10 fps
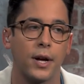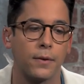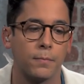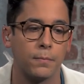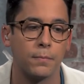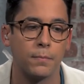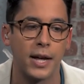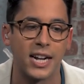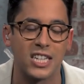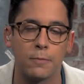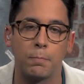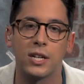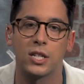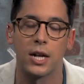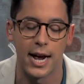a an
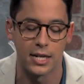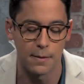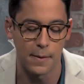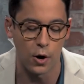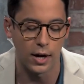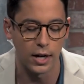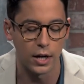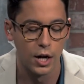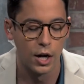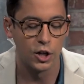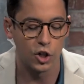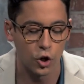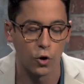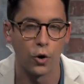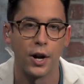explicit anti-American
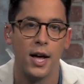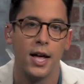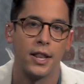turn.